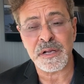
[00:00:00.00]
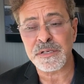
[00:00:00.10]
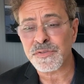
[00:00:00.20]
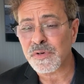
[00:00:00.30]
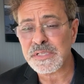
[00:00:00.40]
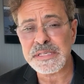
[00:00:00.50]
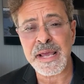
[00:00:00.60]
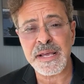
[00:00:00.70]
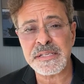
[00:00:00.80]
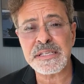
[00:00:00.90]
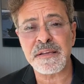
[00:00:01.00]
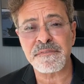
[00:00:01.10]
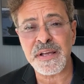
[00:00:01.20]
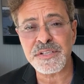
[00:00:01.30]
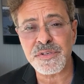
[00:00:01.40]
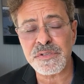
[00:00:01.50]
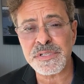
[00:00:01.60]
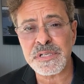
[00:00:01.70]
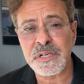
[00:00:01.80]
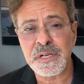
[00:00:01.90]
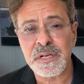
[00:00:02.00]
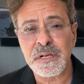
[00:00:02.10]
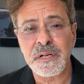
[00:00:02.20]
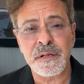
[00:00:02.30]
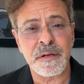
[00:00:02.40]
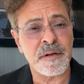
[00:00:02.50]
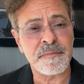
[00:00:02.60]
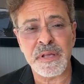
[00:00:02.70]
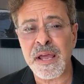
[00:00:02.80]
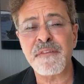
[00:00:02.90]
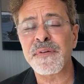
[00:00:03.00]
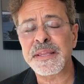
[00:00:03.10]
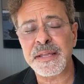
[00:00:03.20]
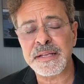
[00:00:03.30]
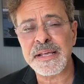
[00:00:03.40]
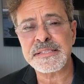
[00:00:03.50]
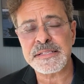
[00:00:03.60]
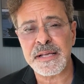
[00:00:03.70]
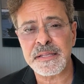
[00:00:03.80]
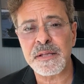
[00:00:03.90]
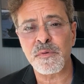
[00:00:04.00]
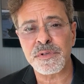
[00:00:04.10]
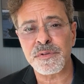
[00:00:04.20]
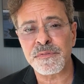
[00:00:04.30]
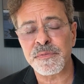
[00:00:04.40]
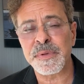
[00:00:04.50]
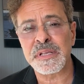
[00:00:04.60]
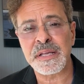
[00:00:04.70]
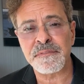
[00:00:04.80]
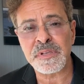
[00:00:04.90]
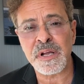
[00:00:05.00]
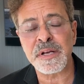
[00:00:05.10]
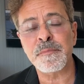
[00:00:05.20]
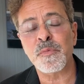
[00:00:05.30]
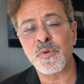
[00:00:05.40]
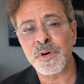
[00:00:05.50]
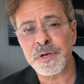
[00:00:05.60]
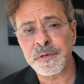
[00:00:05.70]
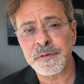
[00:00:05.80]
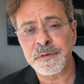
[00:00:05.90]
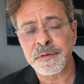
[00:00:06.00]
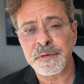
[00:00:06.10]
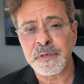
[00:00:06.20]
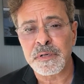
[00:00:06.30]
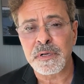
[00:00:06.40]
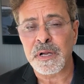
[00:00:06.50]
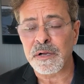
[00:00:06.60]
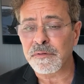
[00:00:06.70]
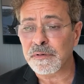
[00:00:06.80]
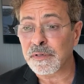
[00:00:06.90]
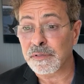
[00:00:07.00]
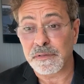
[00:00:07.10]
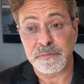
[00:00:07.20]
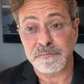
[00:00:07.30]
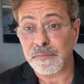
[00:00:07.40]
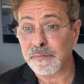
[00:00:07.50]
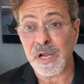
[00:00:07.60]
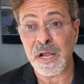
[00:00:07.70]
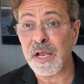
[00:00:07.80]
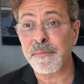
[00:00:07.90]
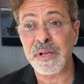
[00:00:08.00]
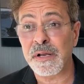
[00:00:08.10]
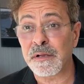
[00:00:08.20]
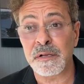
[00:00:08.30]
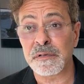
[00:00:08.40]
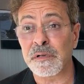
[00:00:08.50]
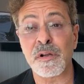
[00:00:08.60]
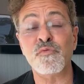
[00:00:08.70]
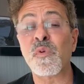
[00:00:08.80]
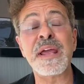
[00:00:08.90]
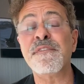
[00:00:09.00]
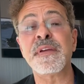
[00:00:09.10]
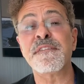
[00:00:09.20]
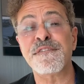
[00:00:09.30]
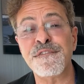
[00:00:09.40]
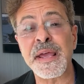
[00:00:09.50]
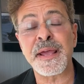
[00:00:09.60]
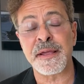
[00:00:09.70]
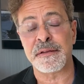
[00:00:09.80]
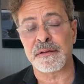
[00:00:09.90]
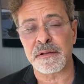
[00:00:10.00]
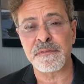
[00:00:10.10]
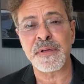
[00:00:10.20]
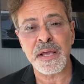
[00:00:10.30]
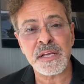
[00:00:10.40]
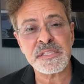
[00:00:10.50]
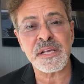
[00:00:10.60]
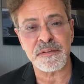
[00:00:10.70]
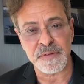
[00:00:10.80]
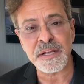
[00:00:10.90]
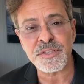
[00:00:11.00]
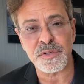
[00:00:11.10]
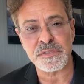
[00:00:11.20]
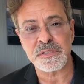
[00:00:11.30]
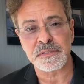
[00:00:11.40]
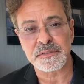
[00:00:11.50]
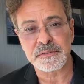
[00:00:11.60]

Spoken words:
I trust ASA Ventures. Everything they said they would do for me, they've done and more. I am a raving fan of ASA Ventures.